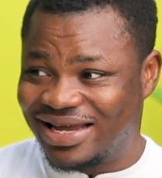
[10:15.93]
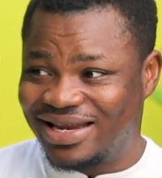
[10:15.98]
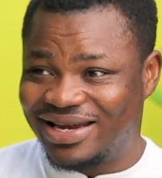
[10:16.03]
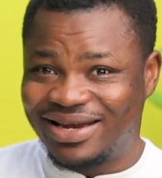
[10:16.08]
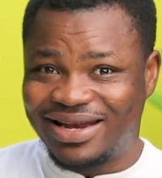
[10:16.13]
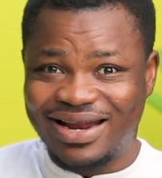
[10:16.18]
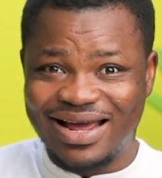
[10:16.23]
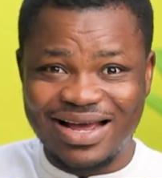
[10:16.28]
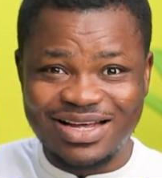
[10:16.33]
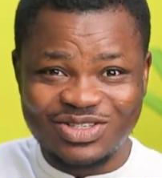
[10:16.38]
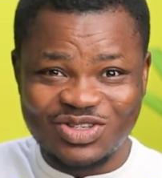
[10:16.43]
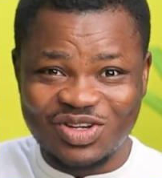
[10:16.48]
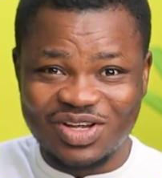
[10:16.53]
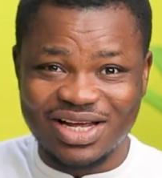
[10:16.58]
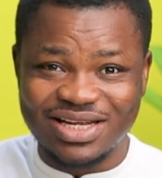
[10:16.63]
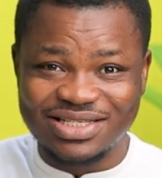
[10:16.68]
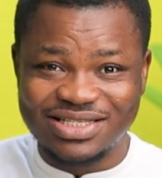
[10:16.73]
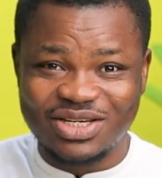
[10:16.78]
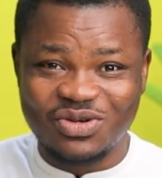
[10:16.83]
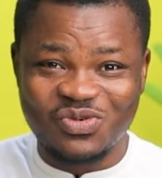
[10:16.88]
And as you
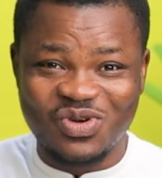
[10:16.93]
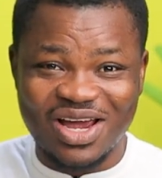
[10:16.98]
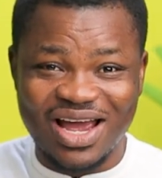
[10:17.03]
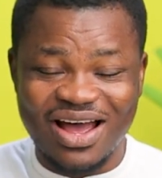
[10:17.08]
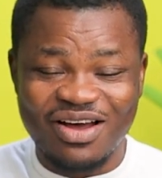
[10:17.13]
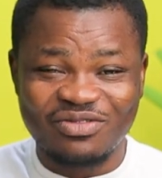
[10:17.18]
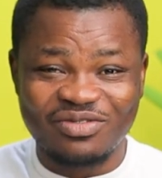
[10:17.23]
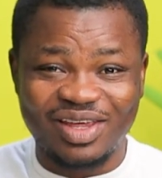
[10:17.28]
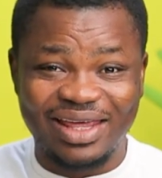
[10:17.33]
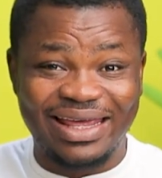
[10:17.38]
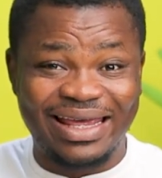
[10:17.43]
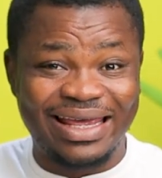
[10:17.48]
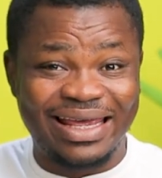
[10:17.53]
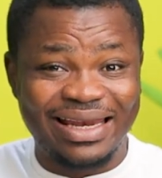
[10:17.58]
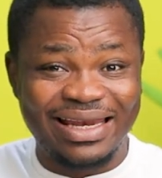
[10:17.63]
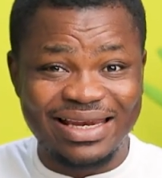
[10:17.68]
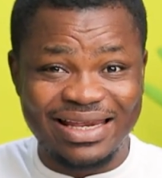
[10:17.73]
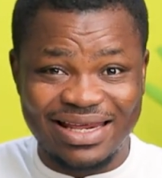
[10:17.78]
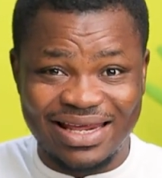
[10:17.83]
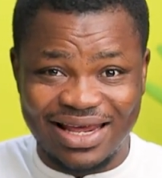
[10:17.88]
can see, we have
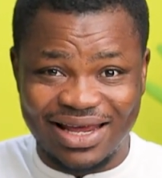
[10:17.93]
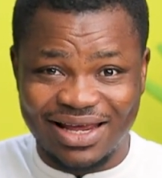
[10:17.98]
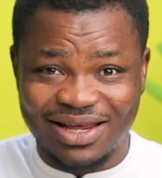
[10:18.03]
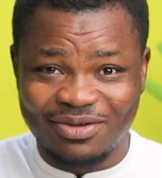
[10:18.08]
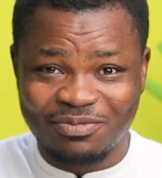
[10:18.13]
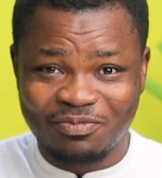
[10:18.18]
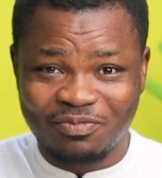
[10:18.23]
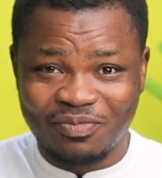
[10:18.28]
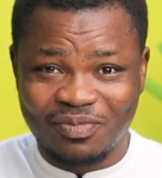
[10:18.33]
in here.